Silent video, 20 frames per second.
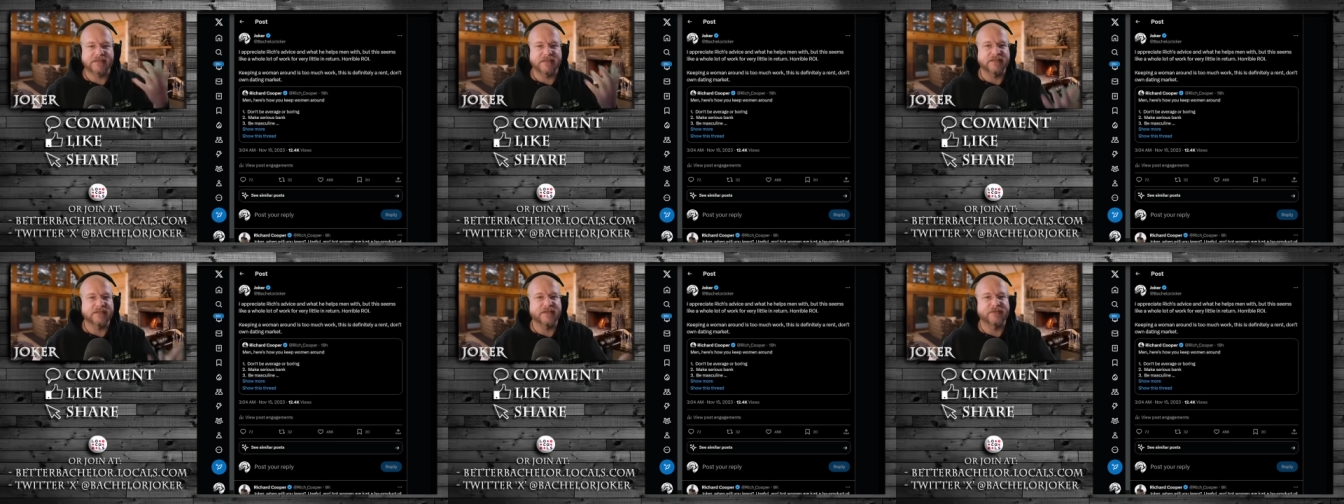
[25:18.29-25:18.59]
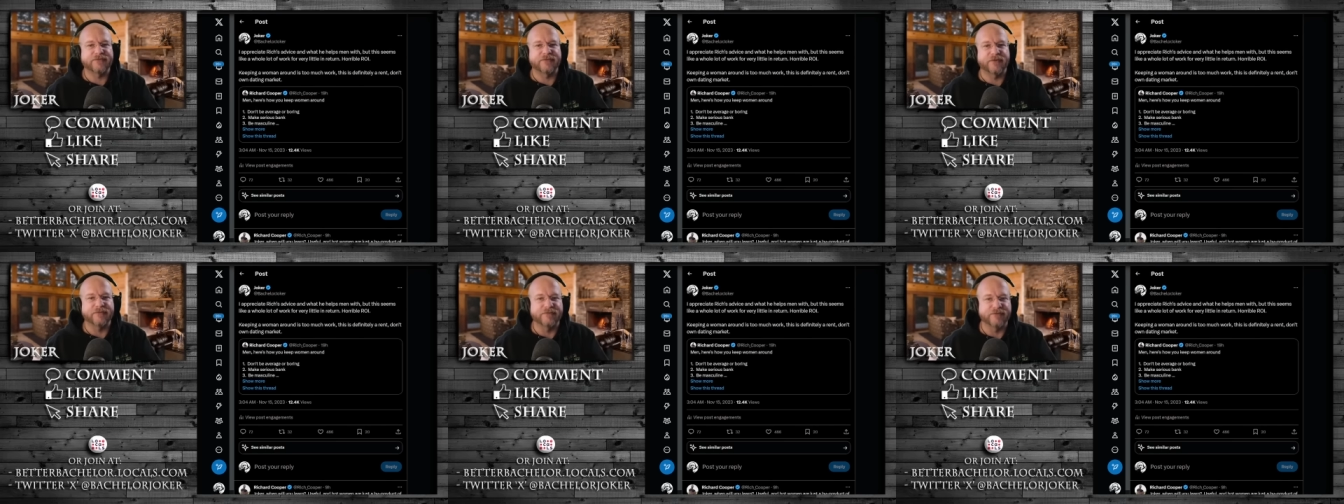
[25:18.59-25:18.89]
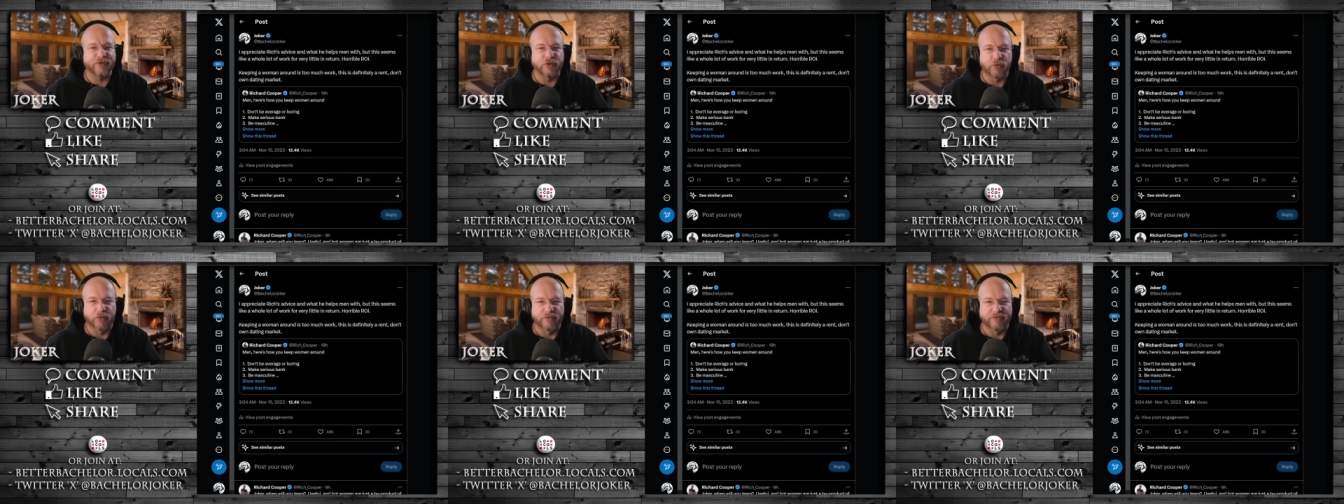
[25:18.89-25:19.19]
a different
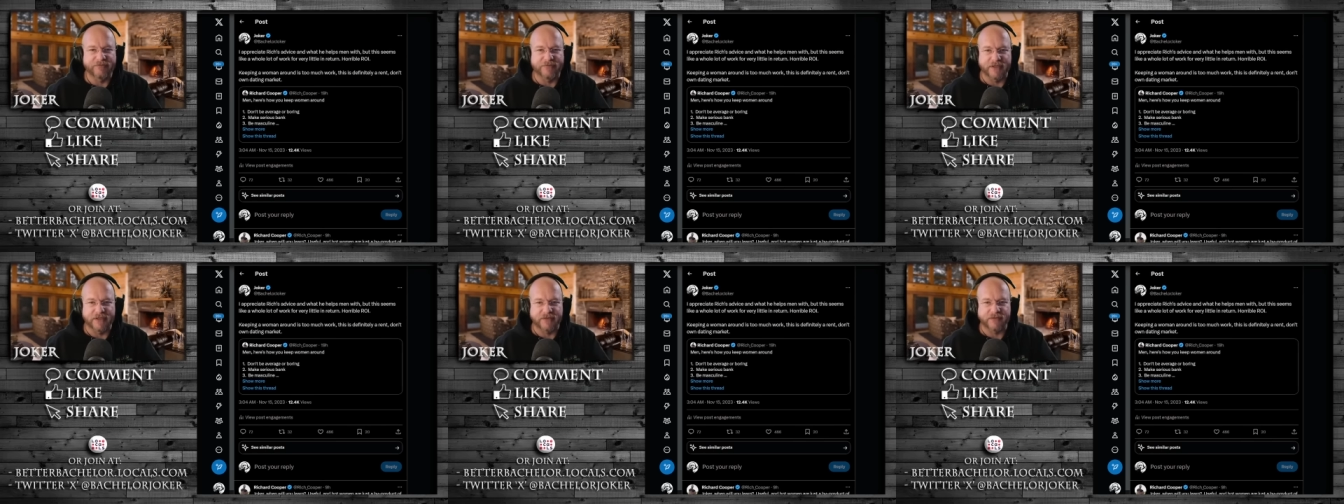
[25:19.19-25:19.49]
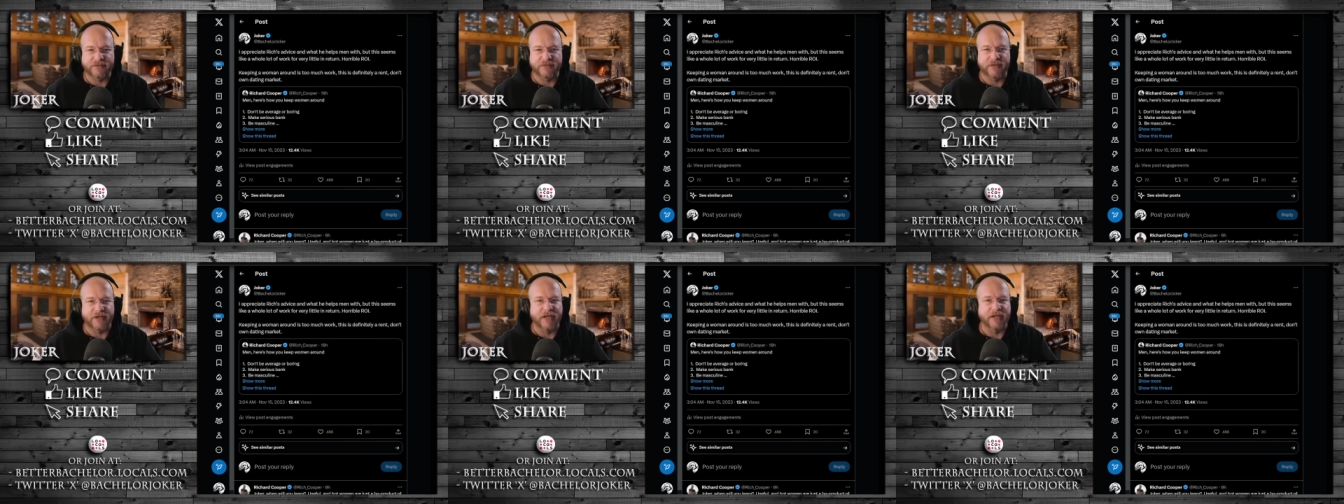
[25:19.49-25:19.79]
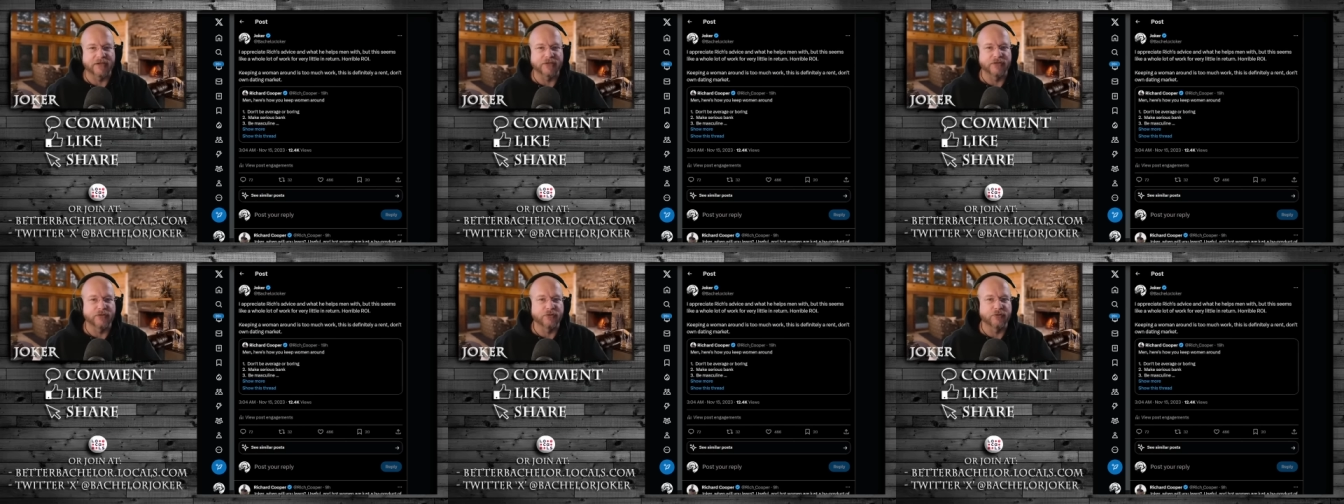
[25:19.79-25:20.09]
view of things than
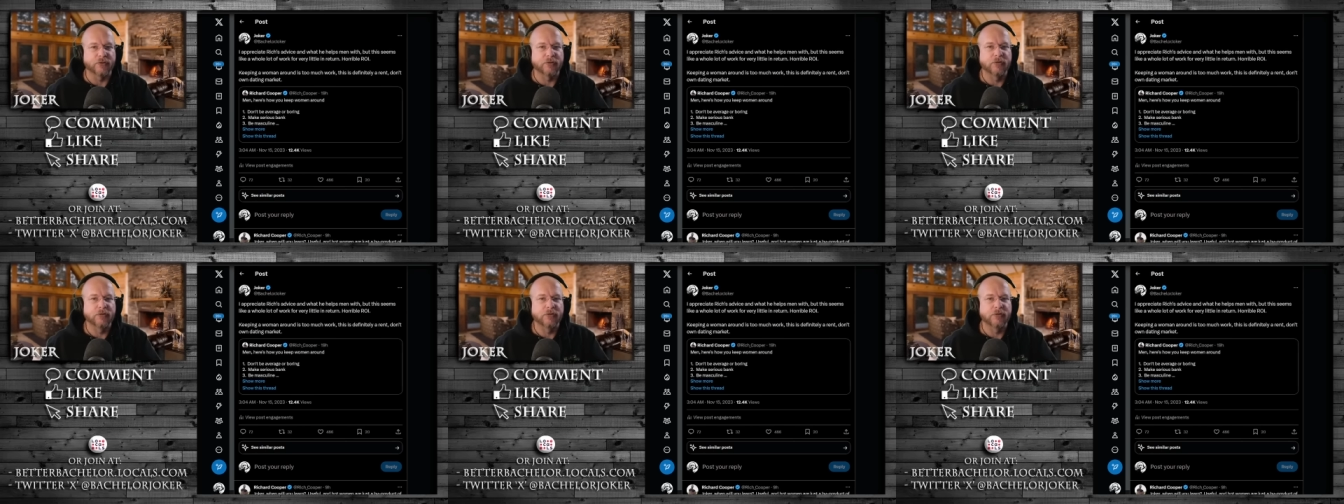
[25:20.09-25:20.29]
I do.